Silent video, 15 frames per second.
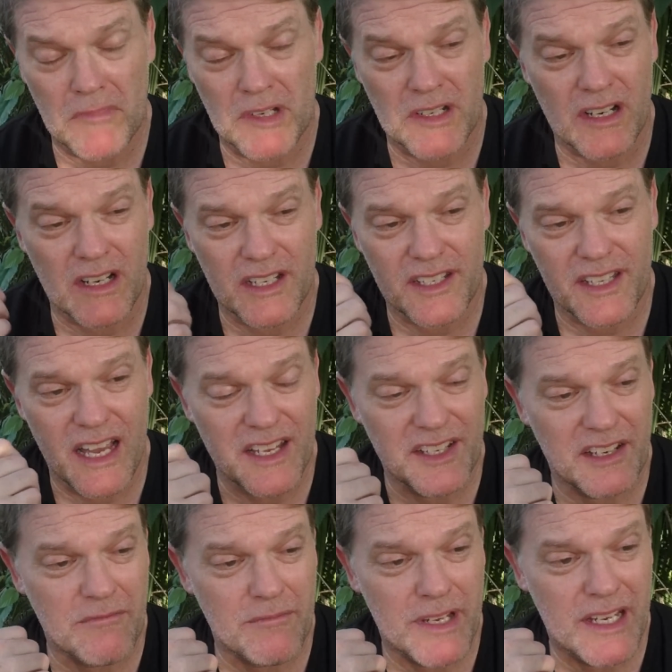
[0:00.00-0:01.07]
a nice
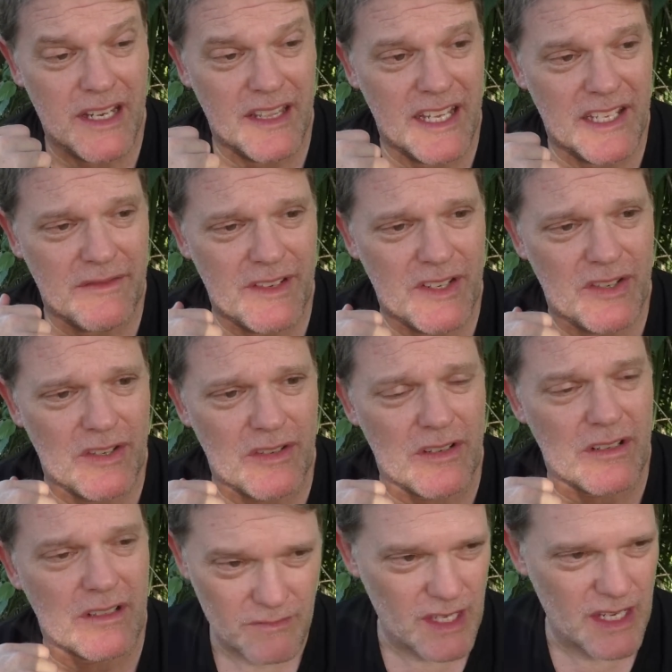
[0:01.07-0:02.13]
tasting beer, that's for
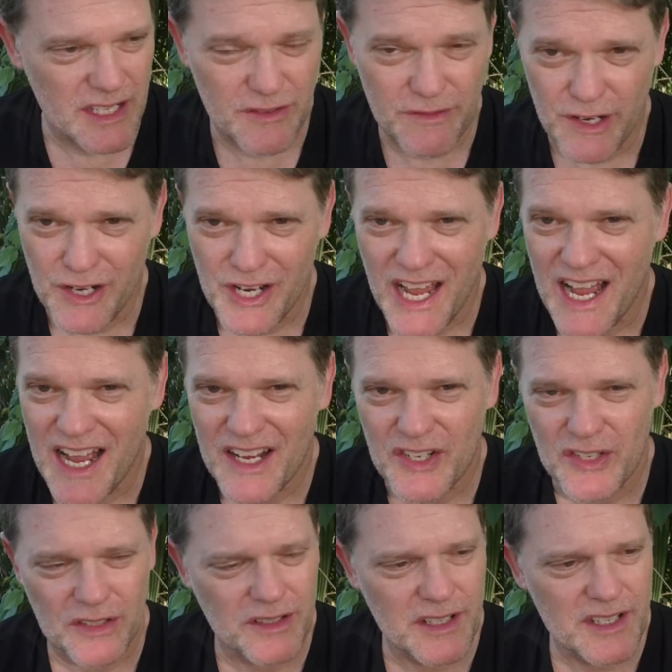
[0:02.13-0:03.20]
sure. It's very
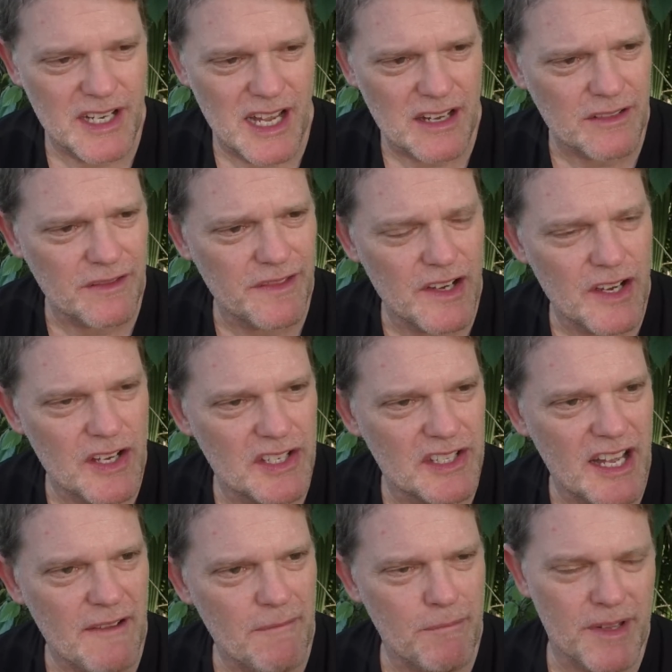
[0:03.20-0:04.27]
harsh on the tongue first
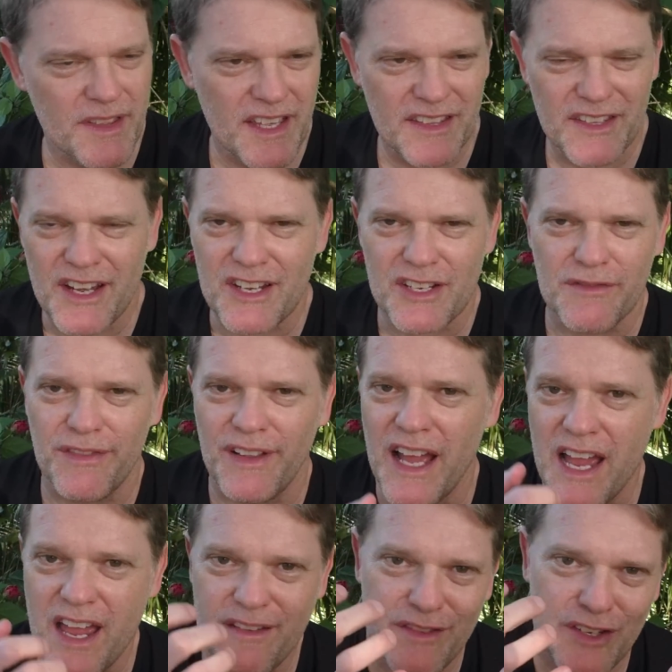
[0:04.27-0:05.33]
up, but then those
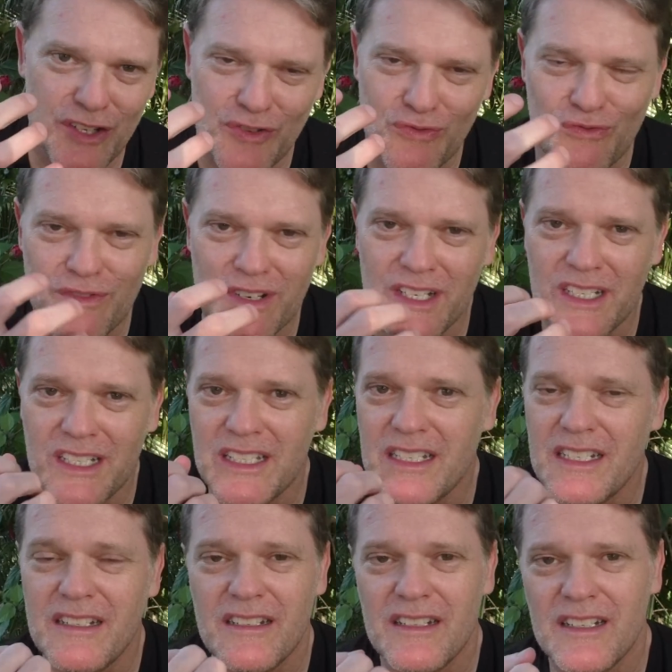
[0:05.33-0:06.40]
flavors
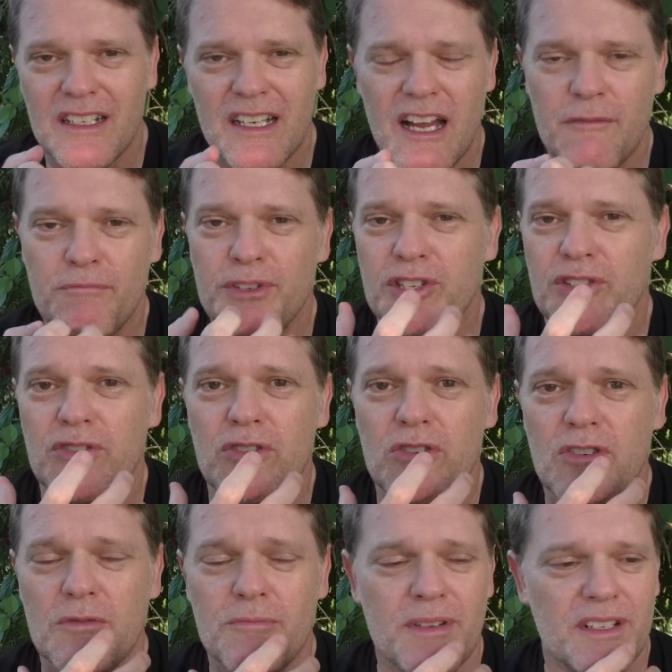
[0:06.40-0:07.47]
really
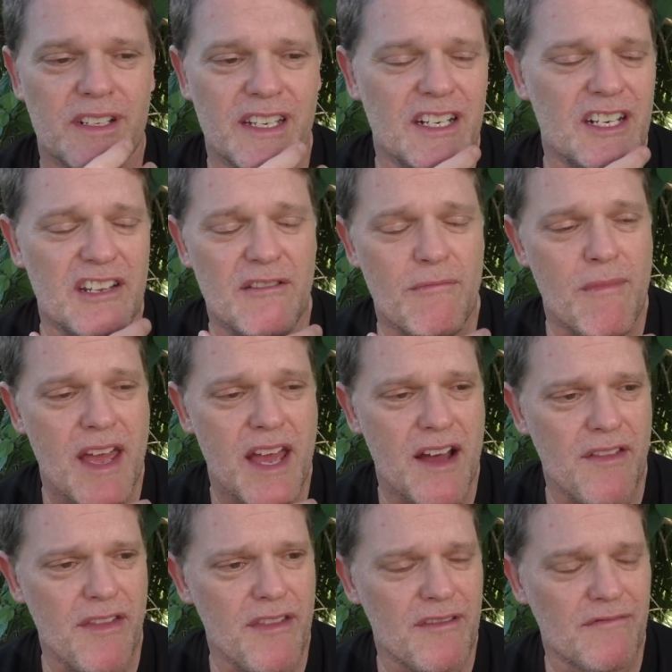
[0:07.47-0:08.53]
absorb into your
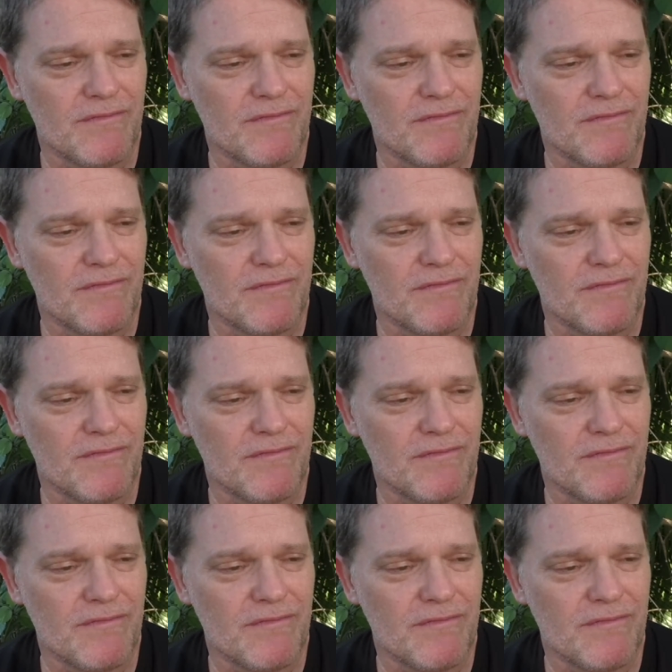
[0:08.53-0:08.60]
mouth.